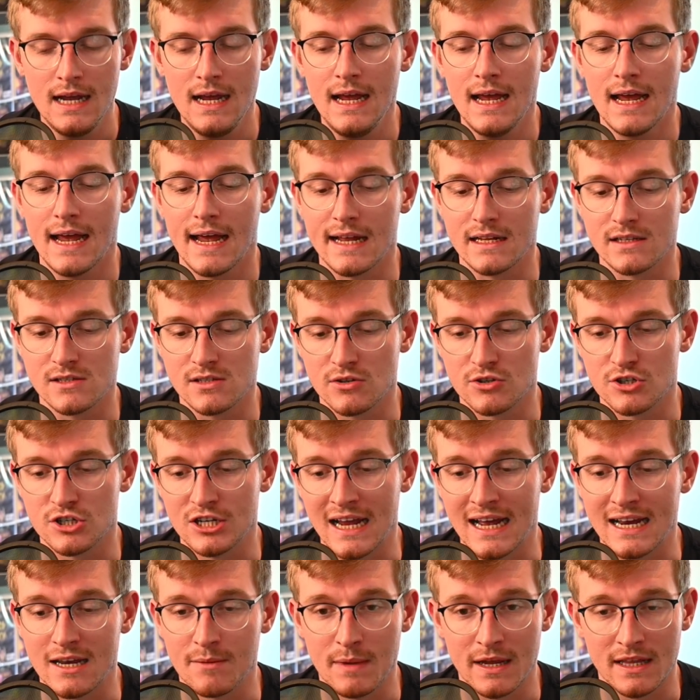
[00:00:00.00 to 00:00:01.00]
And so she
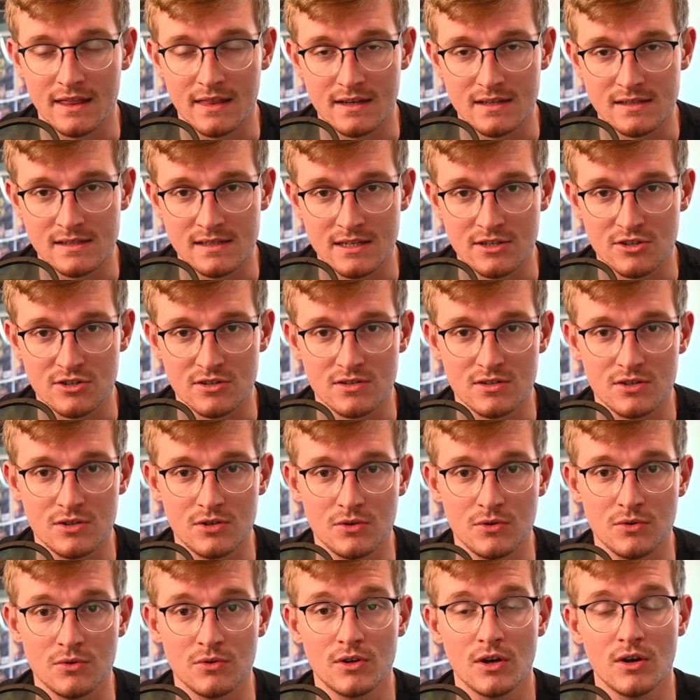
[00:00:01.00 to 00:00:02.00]
had to make the decision
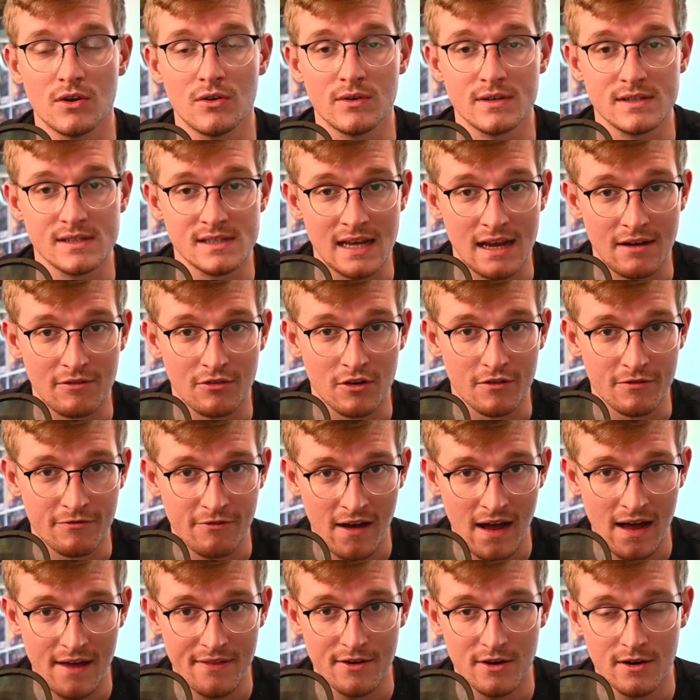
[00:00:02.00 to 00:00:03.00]
to go and save her
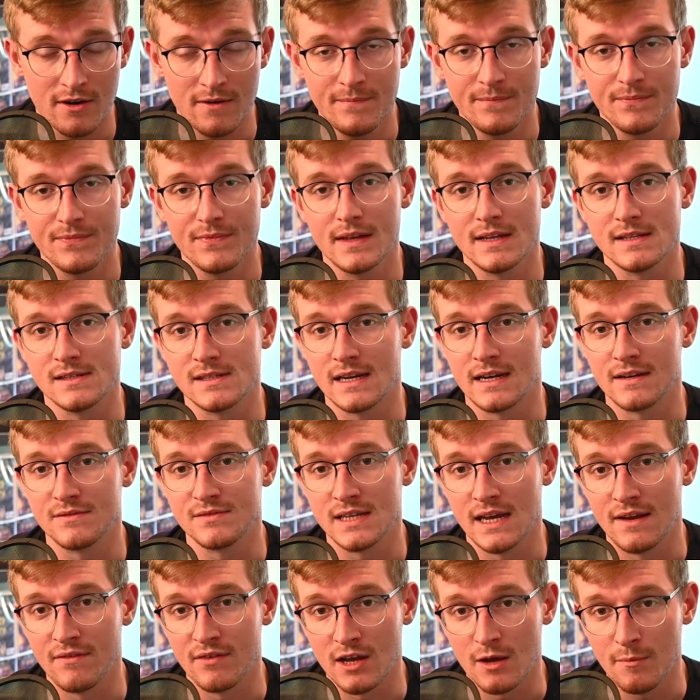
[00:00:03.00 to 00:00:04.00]
father instead of
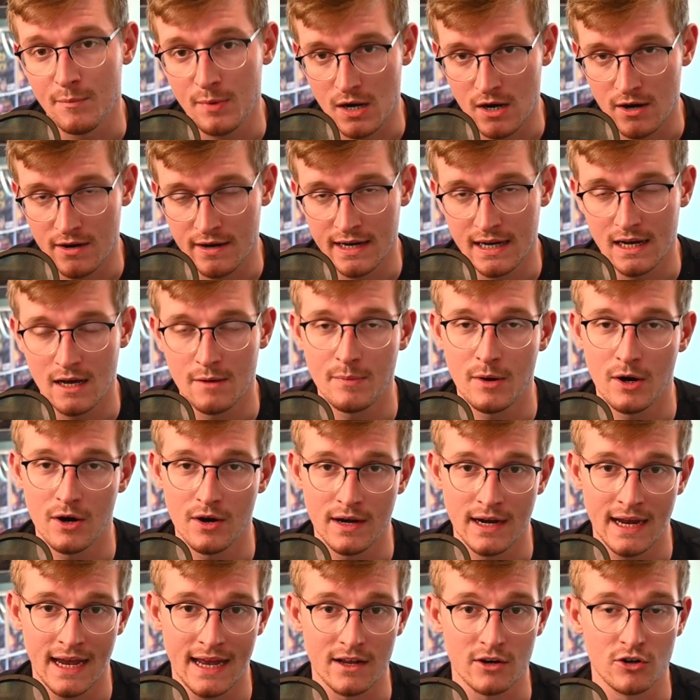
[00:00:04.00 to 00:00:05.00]
saving Apari.
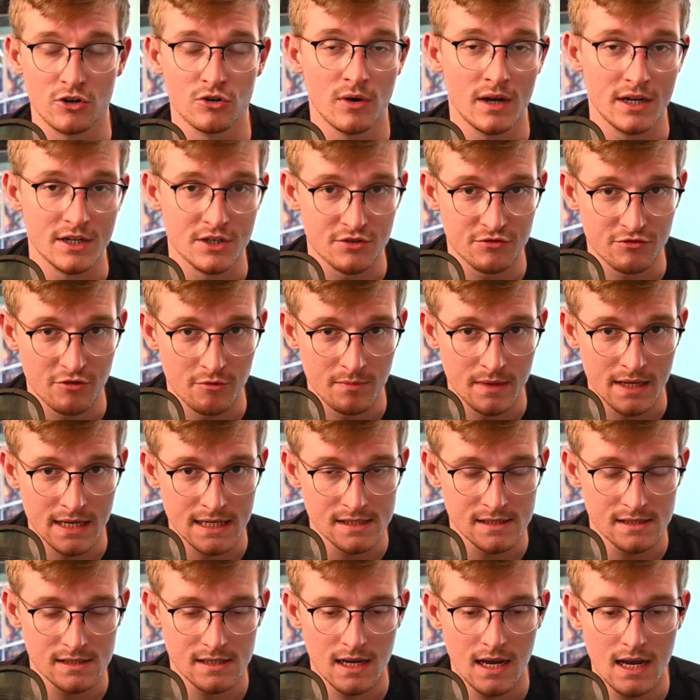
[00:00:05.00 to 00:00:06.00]
Apari had a grudge from
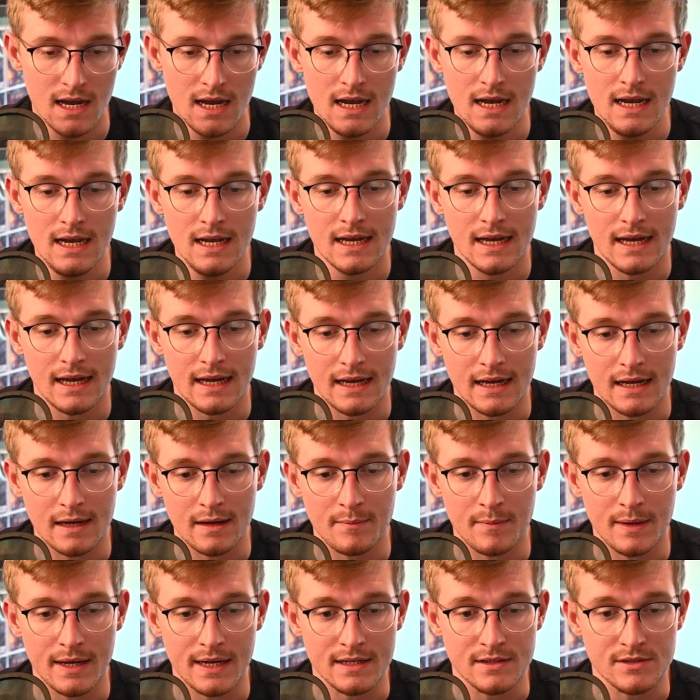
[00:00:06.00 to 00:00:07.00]
this,
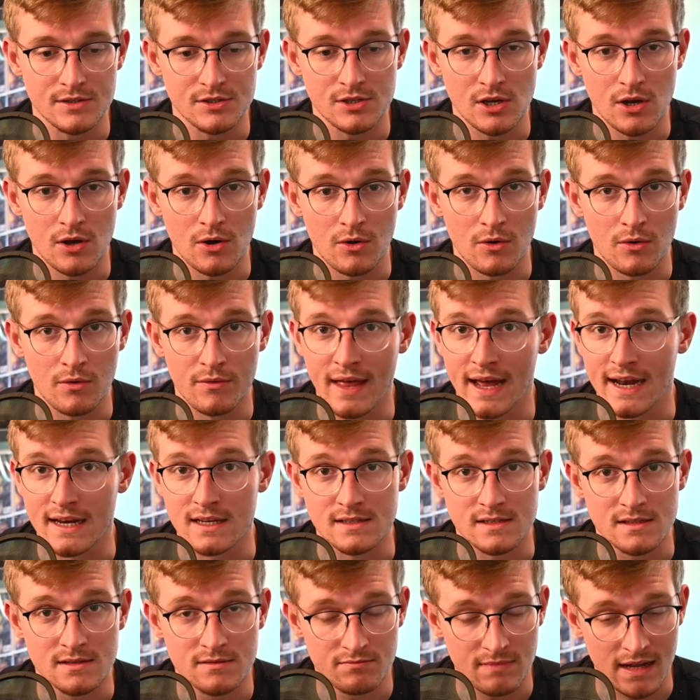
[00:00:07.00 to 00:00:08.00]
and so
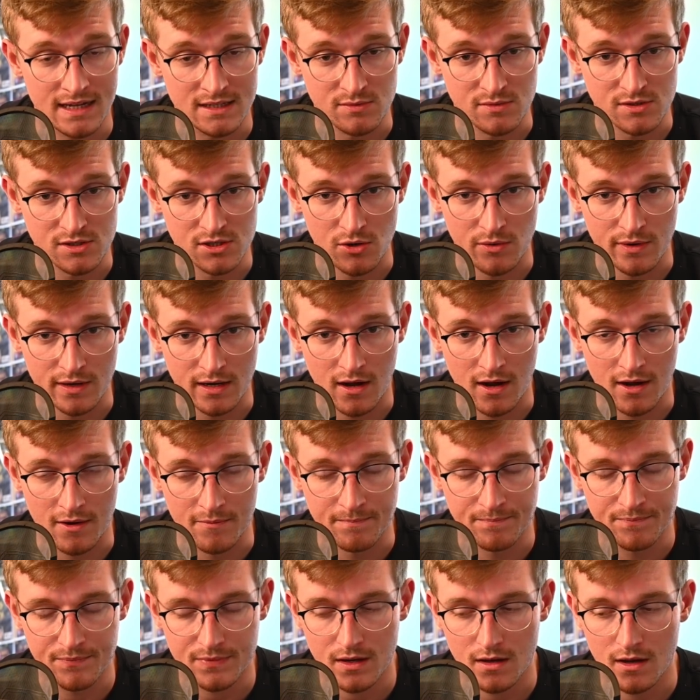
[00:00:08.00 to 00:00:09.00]
that's what's going on.
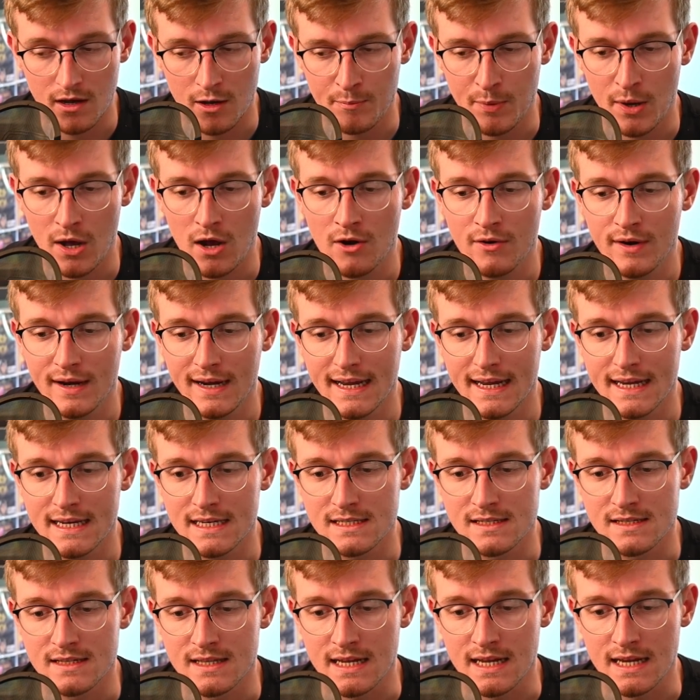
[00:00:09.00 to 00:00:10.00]
Apari
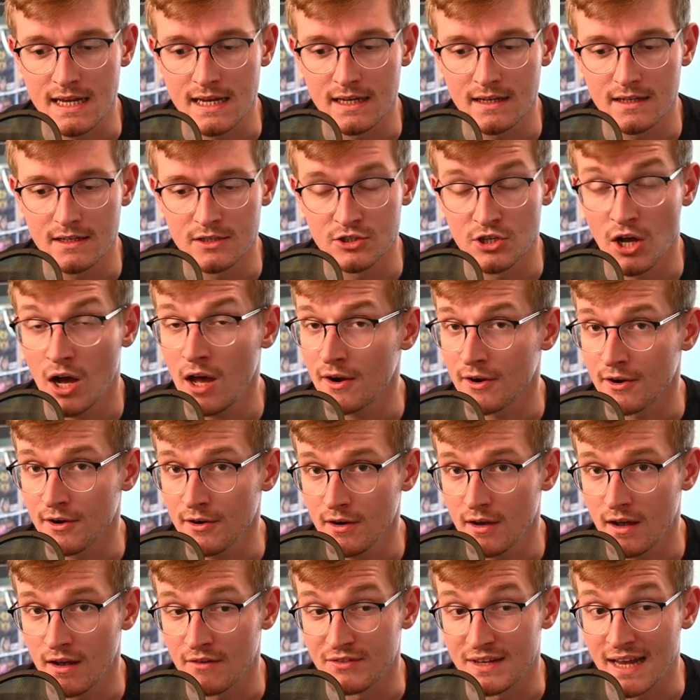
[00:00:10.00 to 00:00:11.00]
is the
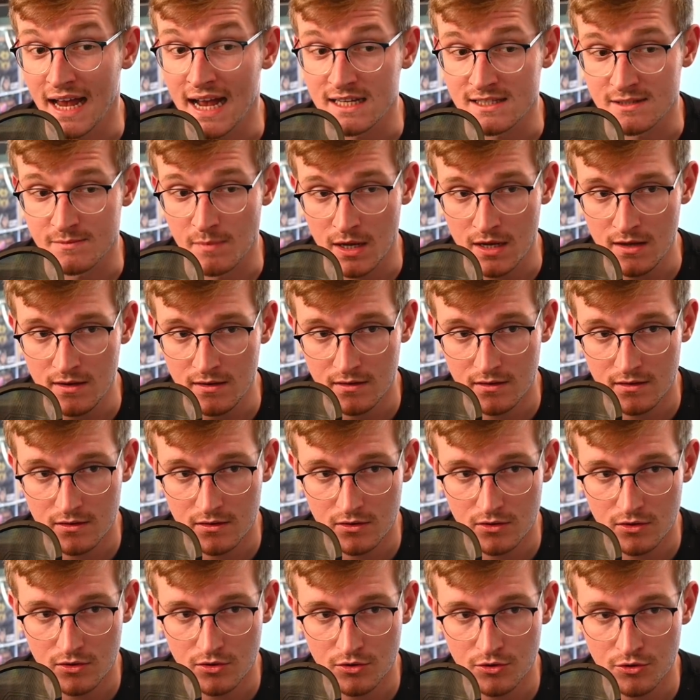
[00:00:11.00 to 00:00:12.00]
daughter of Yasma,
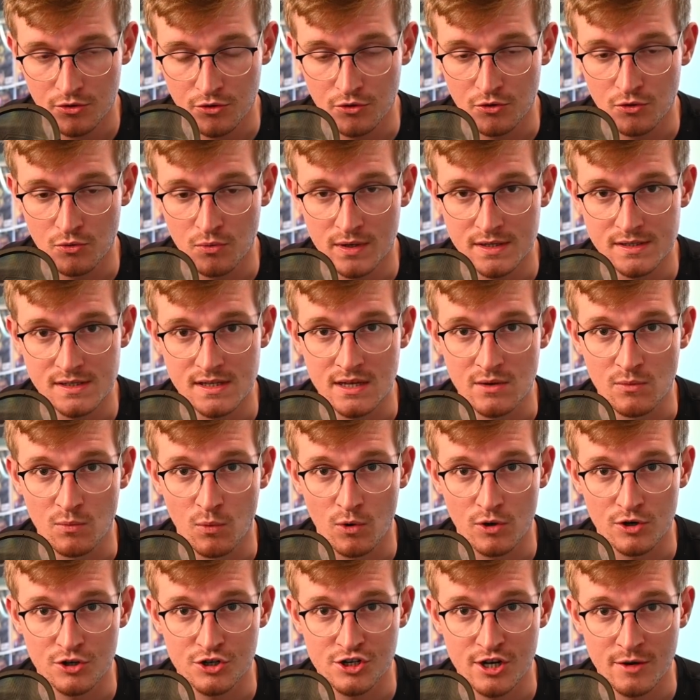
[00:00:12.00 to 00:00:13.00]
who was the
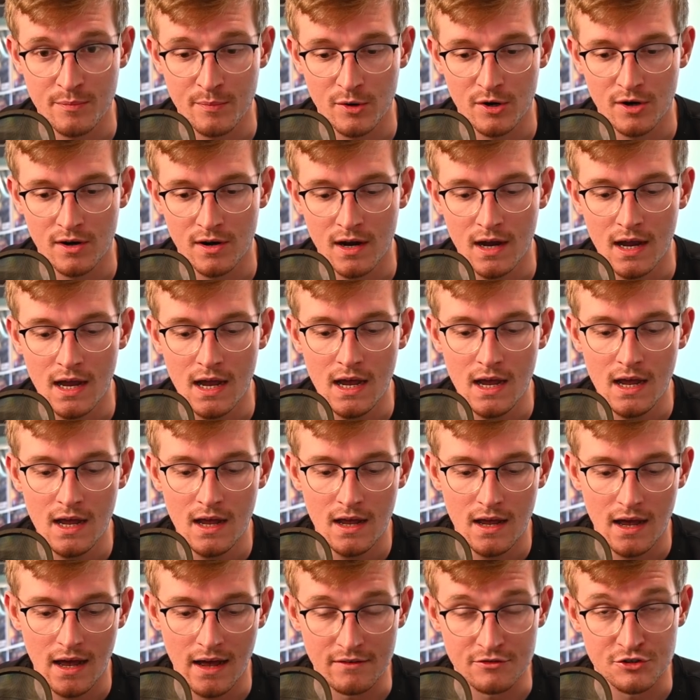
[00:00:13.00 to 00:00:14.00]
worshipper
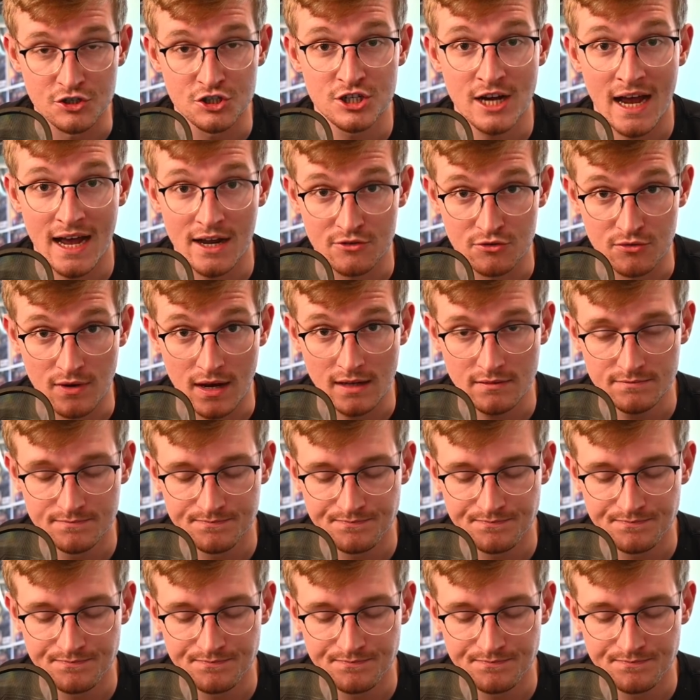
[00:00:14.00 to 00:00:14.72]
of Shadra.